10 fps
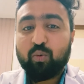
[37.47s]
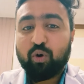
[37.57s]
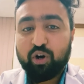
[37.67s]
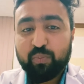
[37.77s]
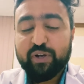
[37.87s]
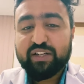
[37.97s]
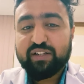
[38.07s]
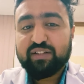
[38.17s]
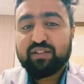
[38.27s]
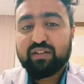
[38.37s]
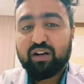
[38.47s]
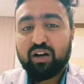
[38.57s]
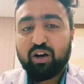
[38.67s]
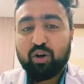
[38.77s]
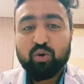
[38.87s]
ward patients
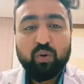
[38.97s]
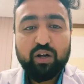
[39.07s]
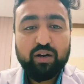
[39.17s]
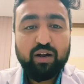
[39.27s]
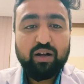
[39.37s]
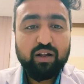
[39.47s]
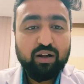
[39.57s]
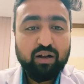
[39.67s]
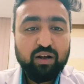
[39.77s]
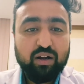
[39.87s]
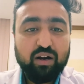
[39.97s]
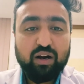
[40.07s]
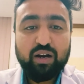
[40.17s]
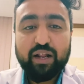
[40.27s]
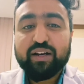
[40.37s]
who are
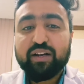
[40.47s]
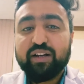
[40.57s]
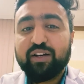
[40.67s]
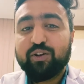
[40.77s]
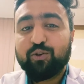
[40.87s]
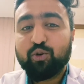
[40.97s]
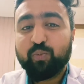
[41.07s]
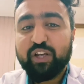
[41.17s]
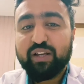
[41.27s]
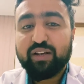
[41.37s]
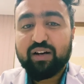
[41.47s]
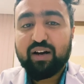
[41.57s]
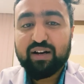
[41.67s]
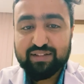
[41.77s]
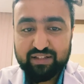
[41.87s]
likely to be
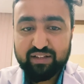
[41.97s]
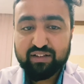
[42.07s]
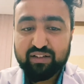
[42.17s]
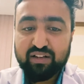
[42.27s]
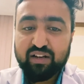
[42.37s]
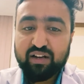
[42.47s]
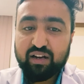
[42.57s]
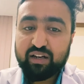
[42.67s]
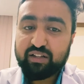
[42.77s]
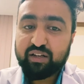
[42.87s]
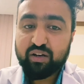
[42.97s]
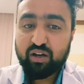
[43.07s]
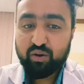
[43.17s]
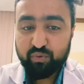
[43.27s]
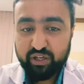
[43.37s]
sick. And then
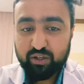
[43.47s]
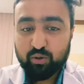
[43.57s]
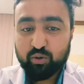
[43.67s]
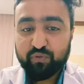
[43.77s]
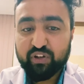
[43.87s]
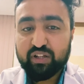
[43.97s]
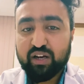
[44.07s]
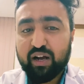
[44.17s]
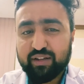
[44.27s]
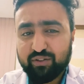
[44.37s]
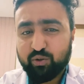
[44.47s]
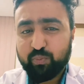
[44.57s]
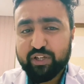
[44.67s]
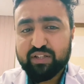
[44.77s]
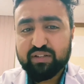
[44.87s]
we'll go for the
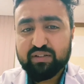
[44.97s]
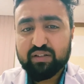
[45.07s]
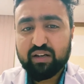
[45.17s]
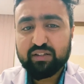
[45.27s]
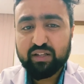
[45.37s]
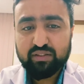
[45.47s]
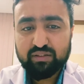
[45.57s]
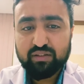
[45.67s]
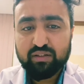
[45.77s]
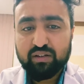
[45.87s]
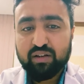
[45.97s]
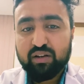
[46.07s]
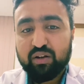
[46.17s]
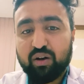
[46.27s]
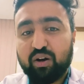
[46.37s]
ICU patients. And then
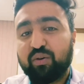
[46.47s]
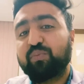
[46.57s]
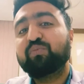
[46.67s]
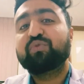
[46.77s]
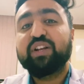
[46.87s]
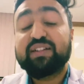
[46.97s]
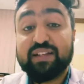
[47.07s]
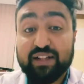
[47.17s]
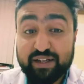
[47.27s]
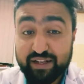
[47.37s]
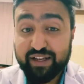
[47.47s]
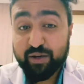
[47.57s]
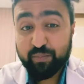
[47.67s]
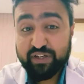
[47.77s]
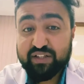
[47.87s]
we'll see the
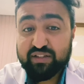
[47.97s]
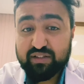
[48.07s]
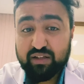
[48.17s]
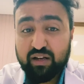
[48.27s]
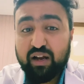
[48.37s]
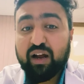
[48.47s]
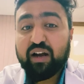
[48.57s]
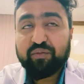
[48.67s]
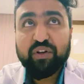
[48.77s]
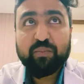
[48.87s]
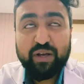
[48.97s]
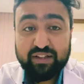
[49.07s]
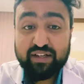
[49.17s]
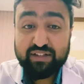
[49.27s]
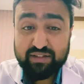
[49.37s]
daycare patients and we'll
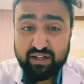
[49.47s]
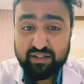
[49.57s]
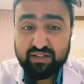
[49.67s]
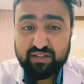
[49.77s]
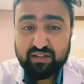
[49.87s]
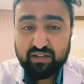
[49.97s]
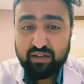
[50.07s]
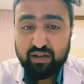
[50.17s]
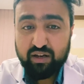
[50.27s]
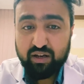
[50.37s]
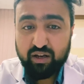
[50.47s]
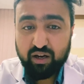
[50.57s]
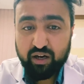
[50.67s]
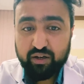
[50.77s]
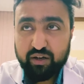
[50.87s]
make the discharges.
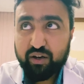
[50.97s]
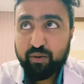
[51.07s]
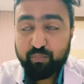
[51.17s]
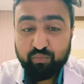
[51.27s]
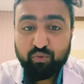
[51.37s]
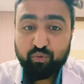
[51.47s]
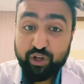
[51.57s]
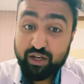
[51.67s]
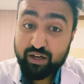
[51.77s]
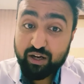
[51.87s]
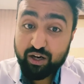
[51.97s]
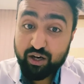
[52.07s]
And we'll